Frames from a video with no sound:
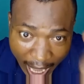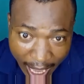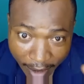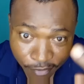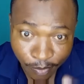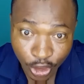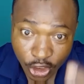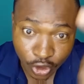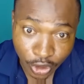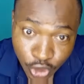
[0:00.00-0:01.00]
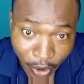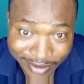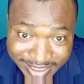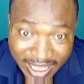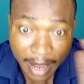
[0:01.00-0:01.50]
I have monitored
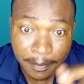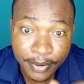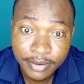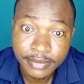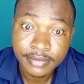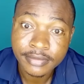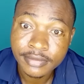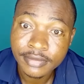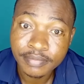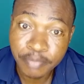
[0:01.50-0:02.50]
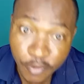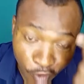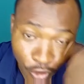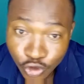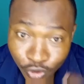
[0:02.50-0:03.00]
your step
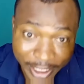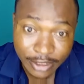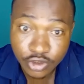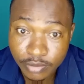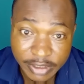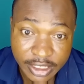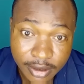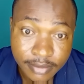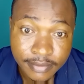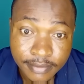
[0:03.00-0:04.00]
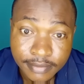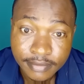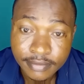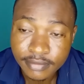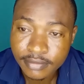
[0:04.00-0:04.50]
before you get to me.
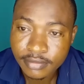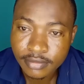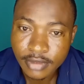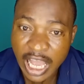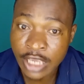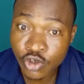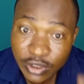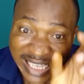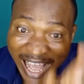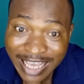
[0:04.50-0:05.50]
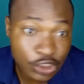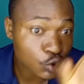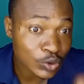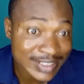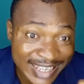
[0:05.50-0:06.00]
I use
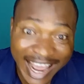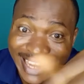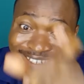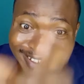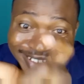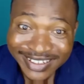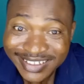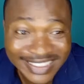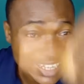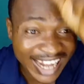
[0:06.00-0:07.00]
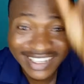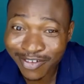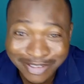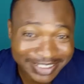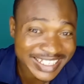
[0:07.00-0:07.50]
eyes to scan
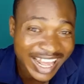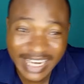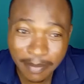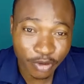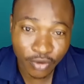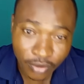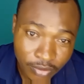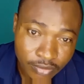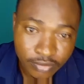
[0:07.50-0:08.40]
unscannable.